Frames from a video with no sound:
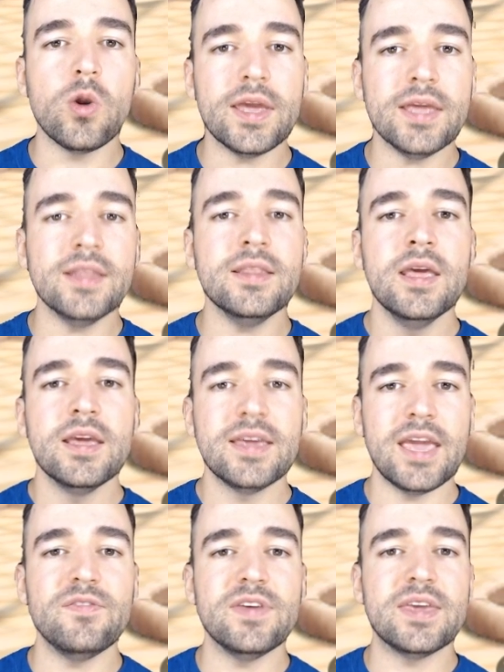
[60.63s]
in
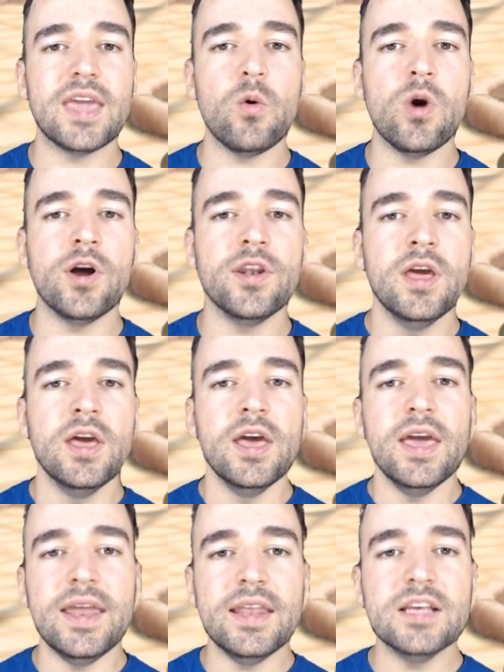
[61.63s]
KvK1,
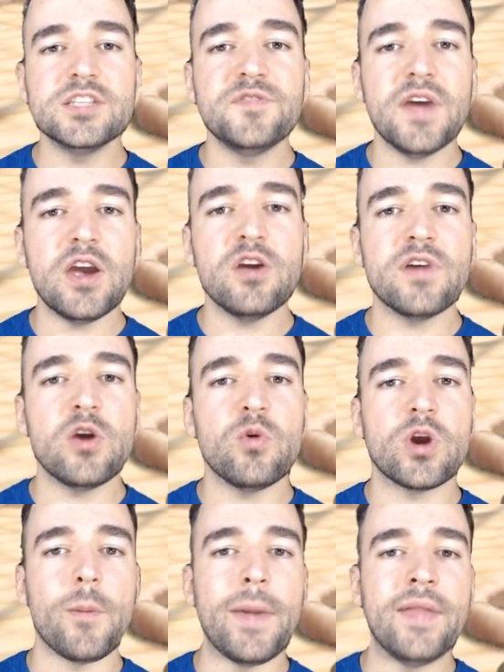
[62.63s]
it is very
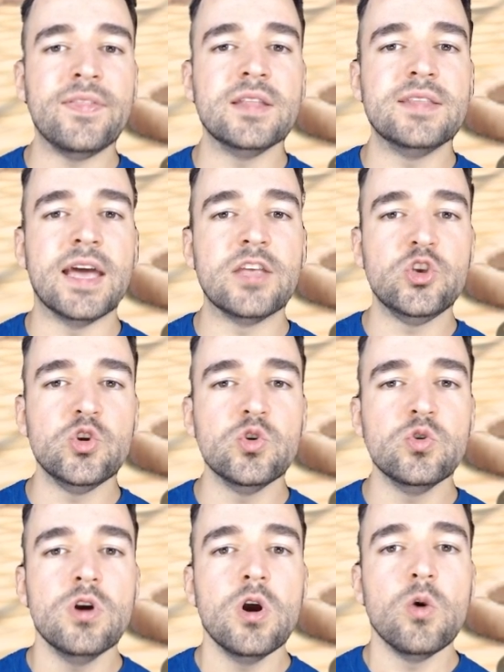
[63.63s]
recommended that
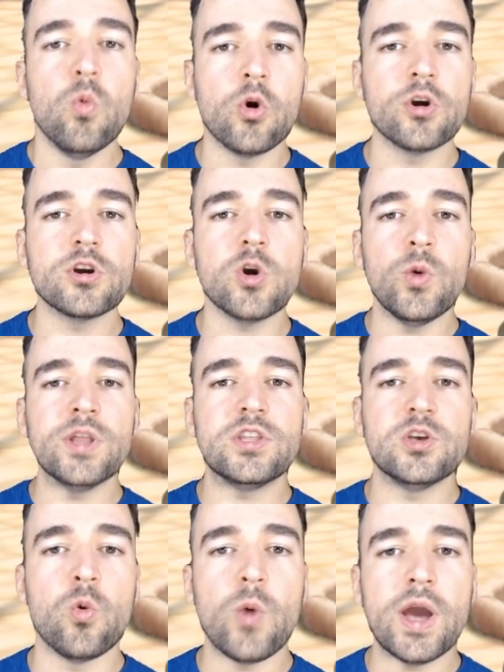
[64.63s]
you work
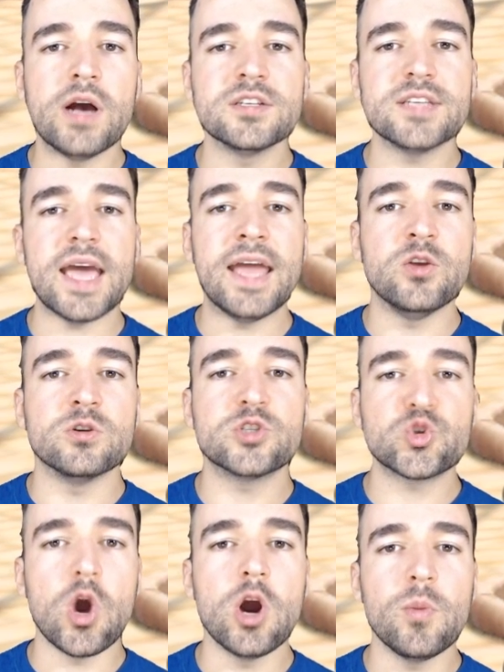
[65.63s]
with your whales and your
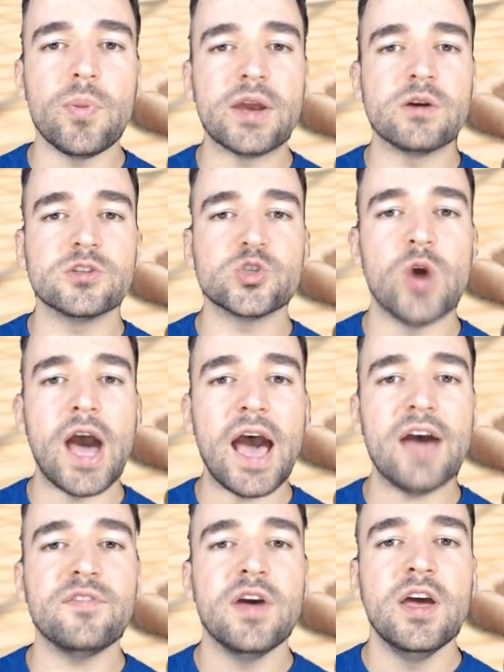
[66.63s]
strong players who
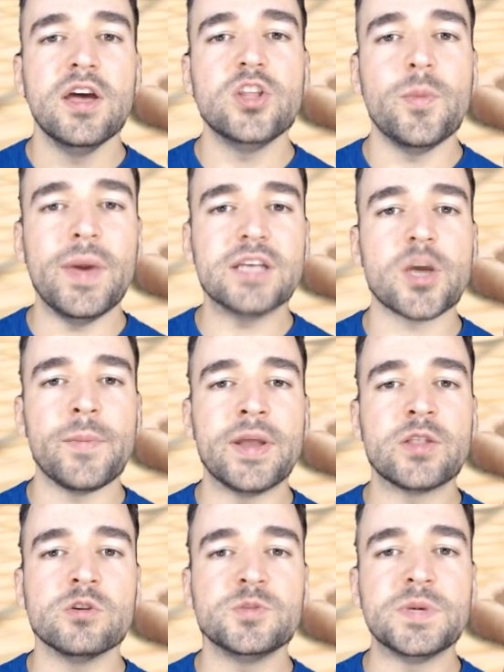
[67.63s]
have the best
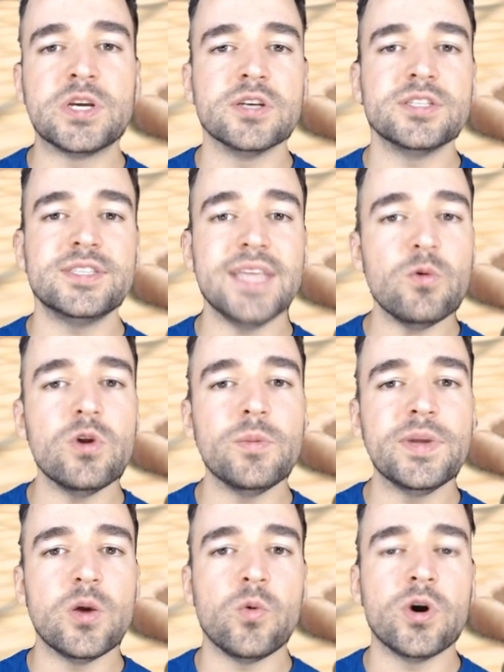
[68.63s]
commanders, because they will
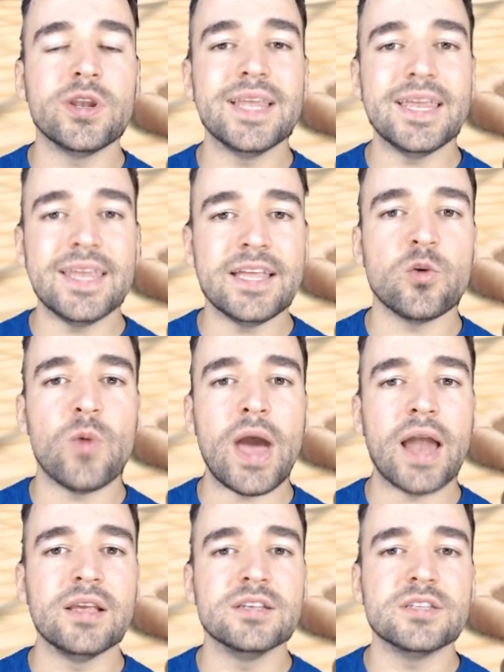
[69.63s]
be the one leading the
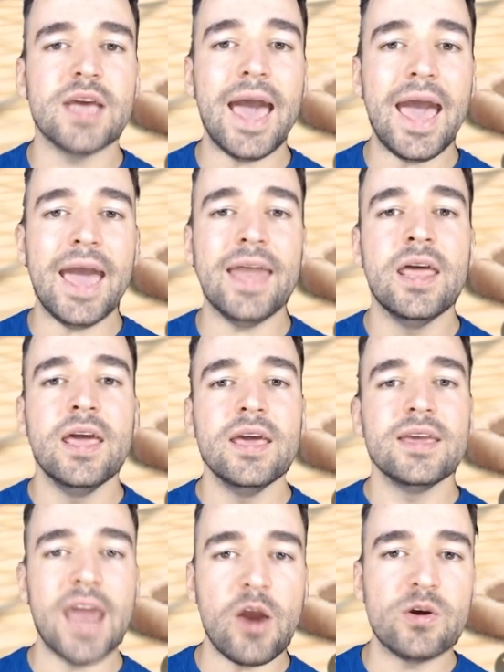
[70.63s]
rallies and
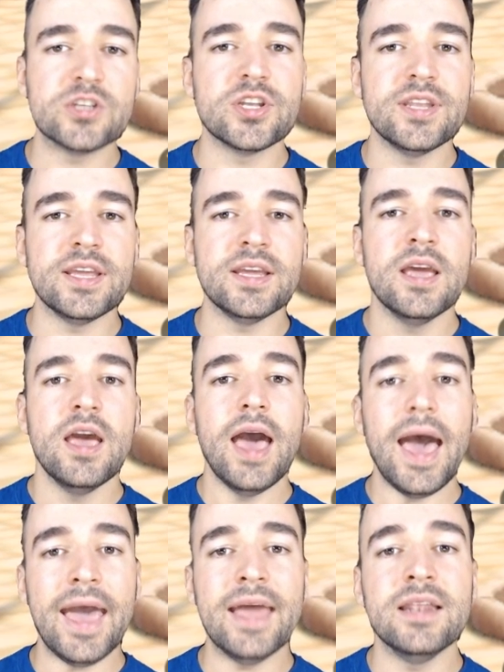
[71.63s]
garrisoning
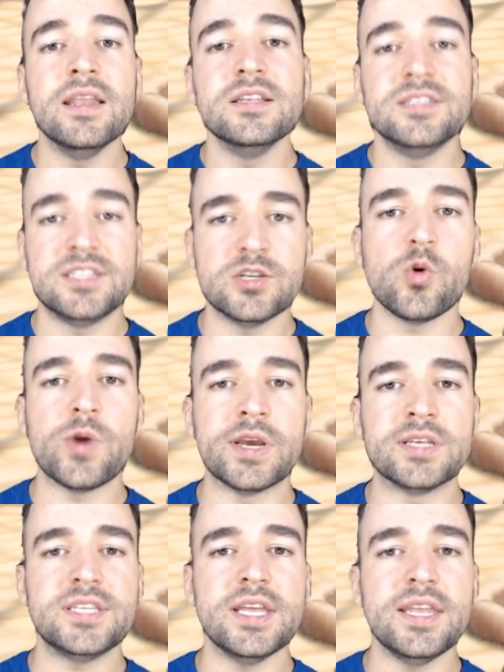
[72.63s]
and
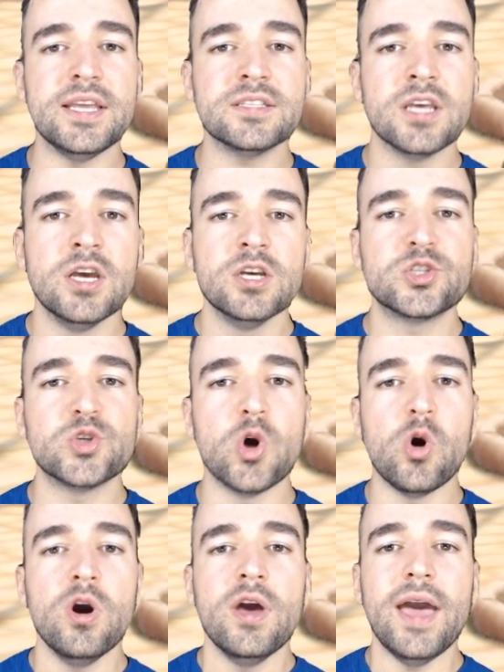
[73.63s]
zeroing cities.
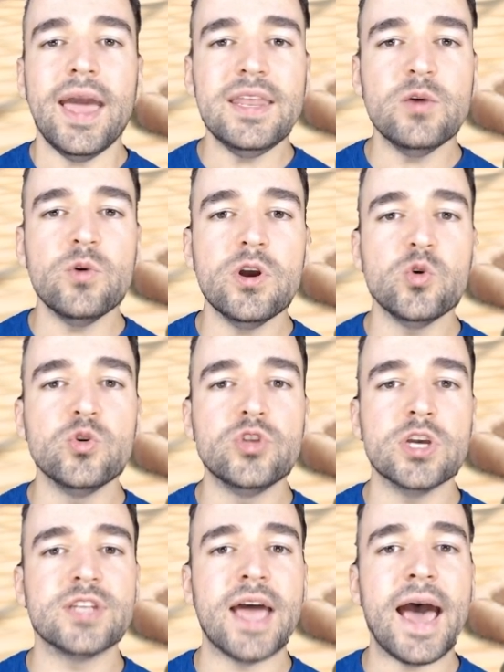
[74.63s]
So anyone who
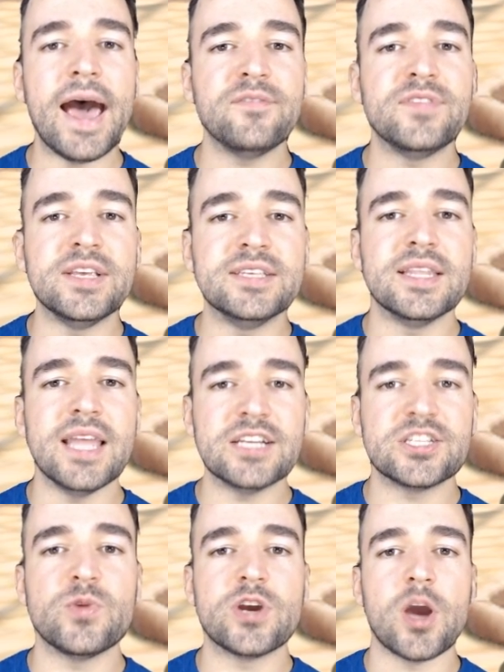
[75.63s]
doesn't have these
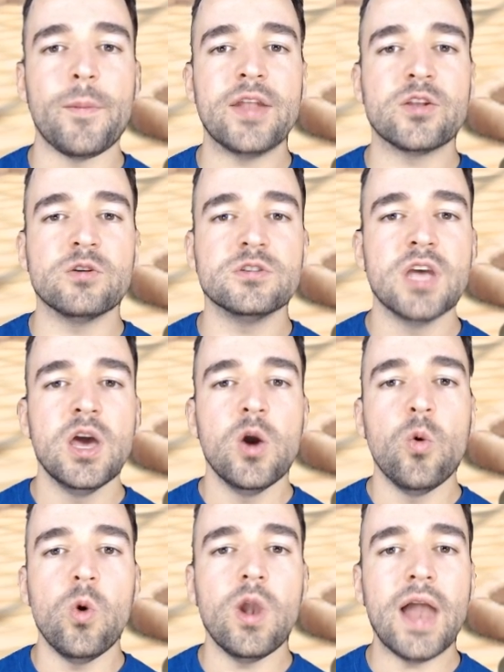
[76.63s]
legendary commanders
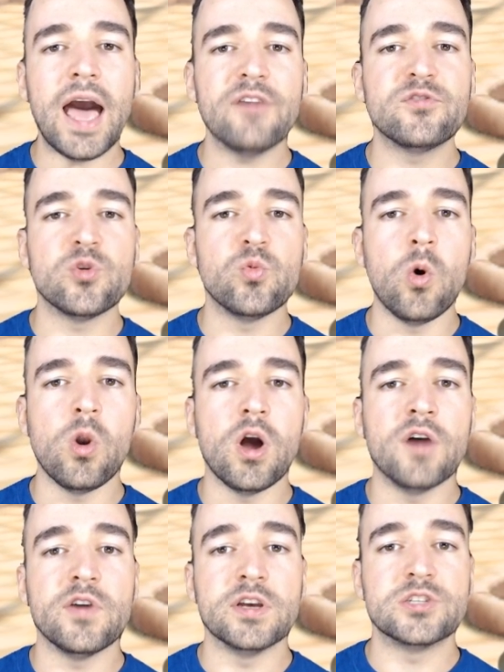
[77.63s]
will have the role
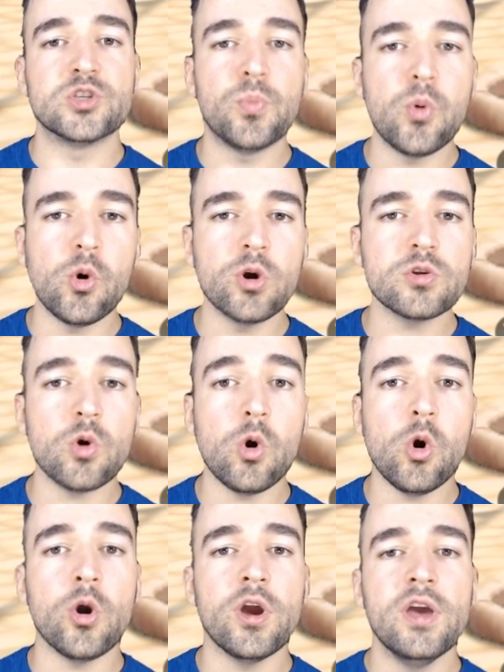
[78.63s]
of a support
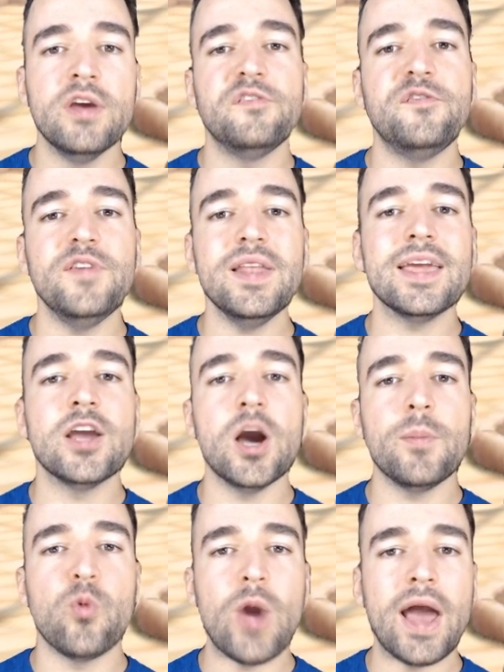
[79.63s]
or filling
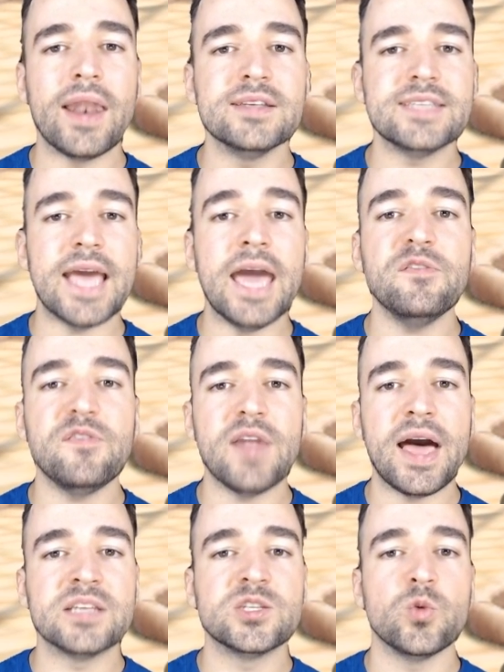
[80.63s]
up rallies and
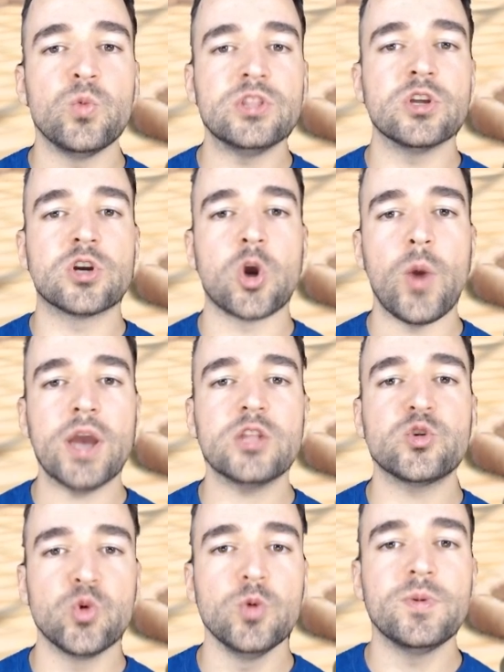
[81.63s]
flags with the correct
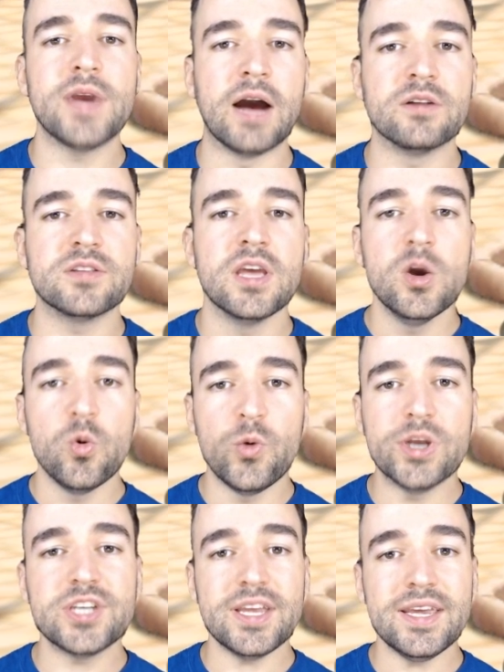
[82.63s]
troop count,
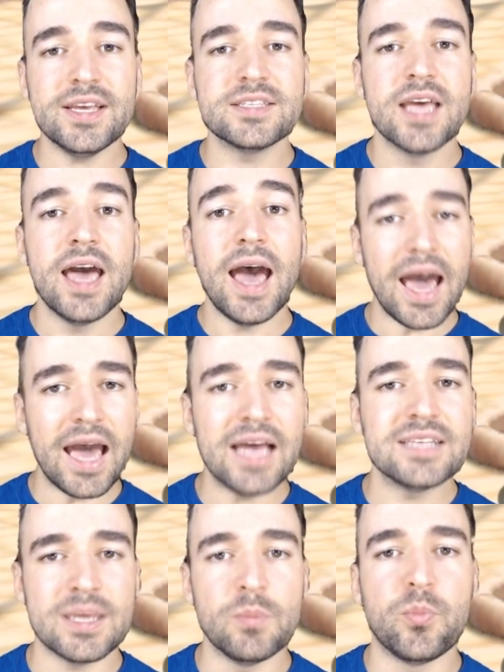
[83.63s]
which is
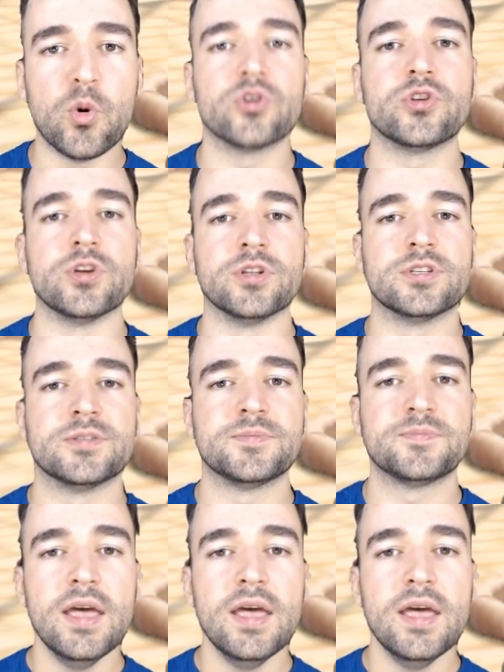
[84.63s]
as important.